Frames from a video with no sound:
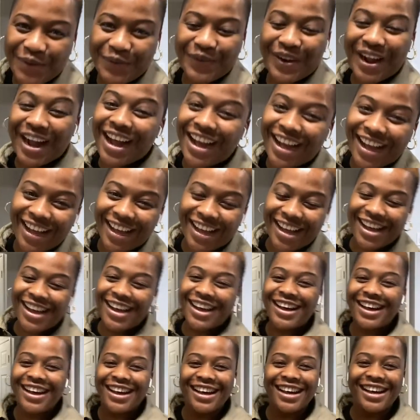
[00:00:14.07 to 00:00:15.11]

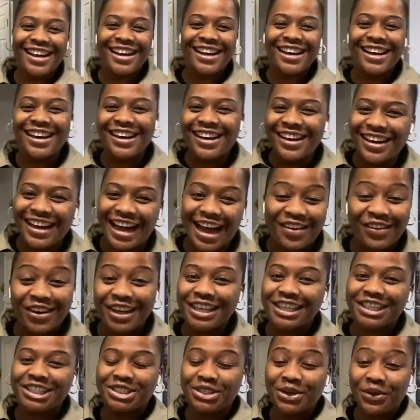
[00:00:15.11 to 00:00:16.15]
Whoa! How
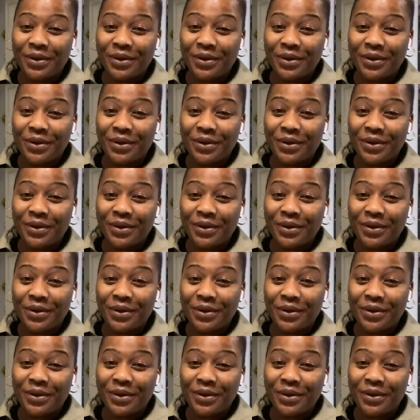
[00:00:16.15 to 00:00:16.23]
are you